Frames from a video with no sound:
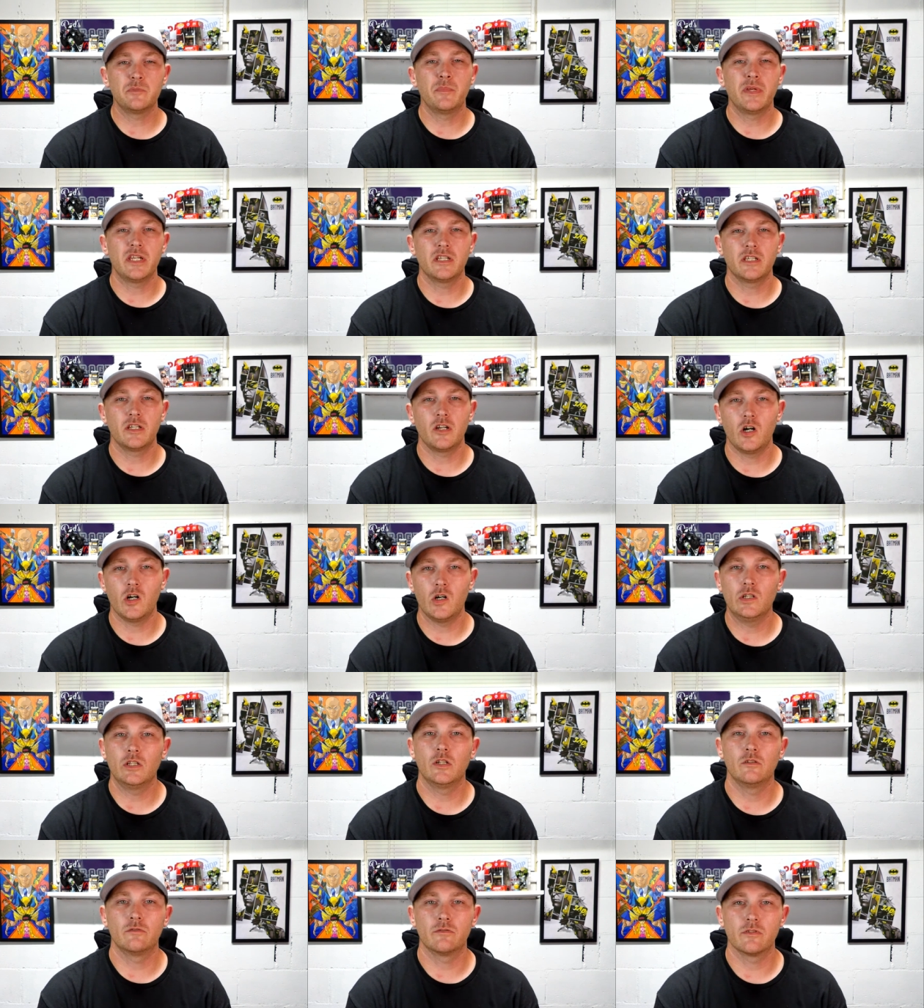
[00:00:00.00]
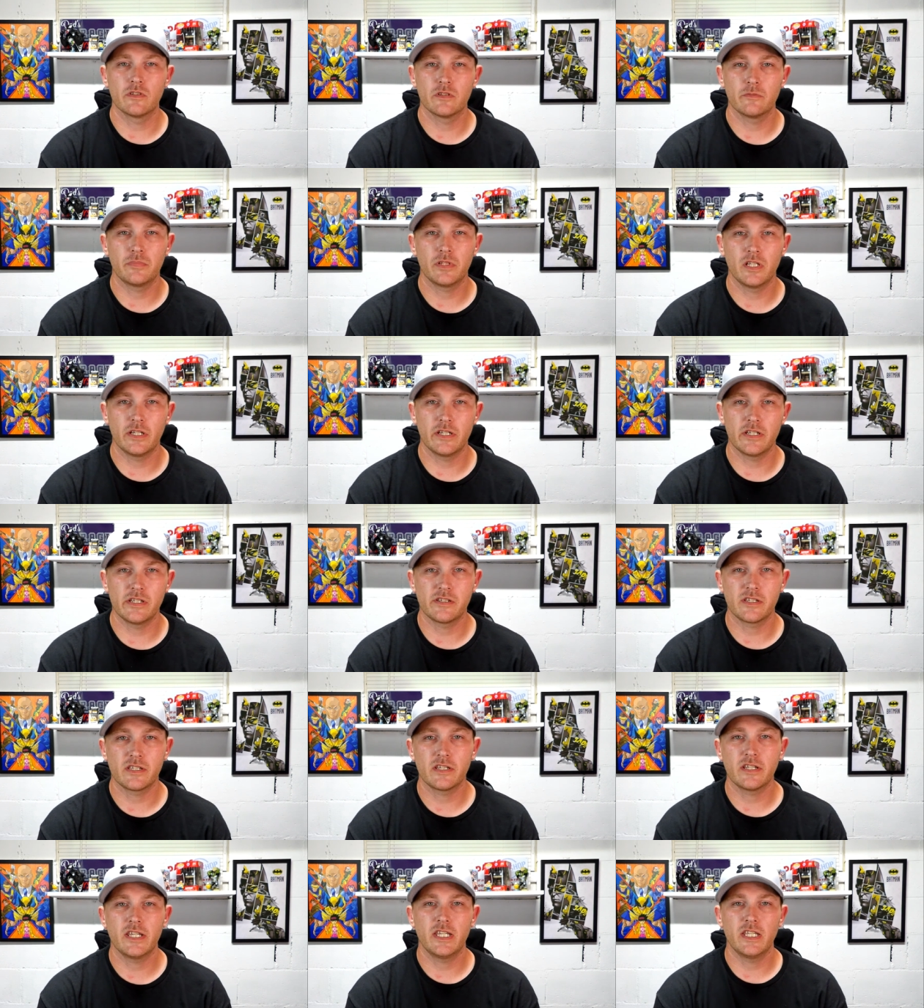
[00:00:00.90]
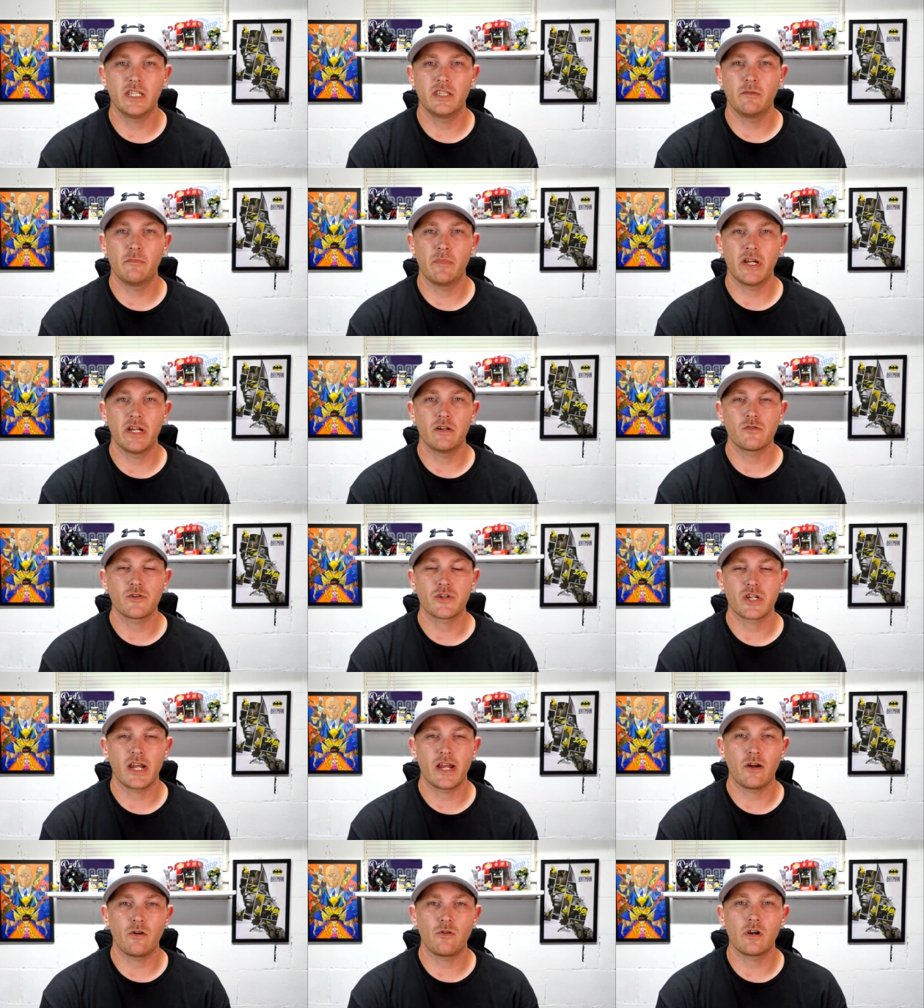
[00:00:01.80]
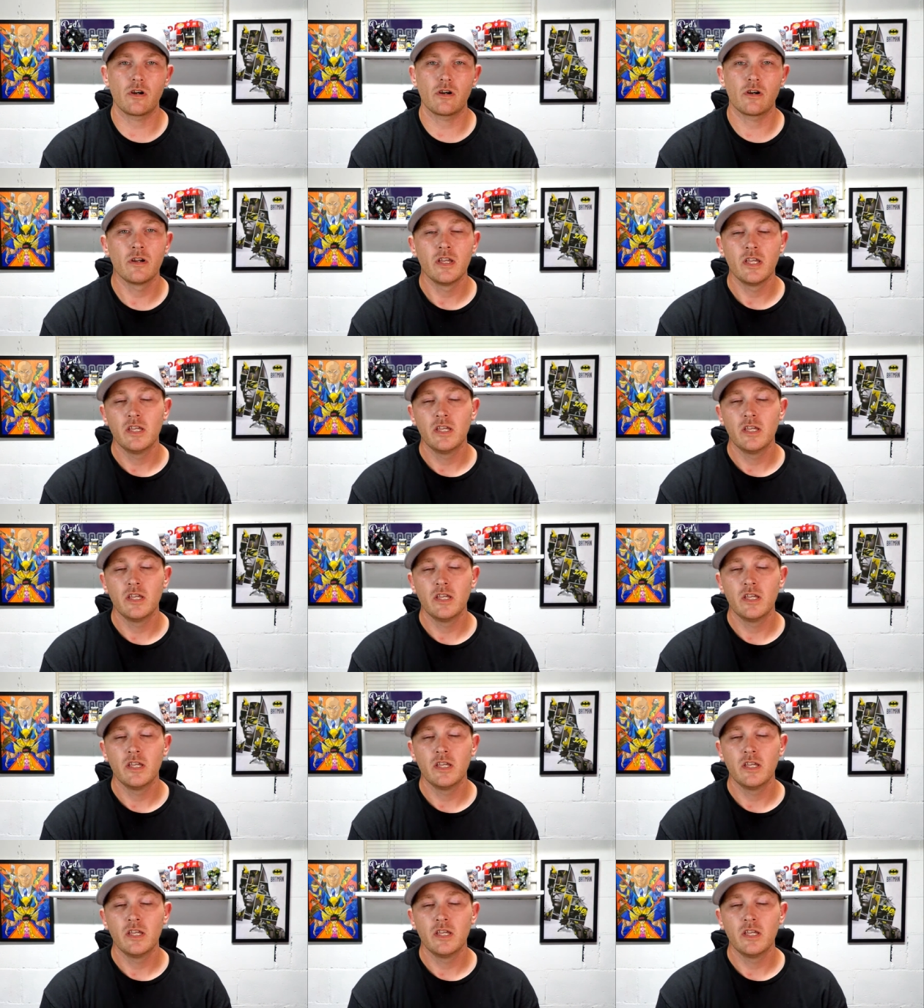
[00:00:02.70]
being all over the place in the male shower.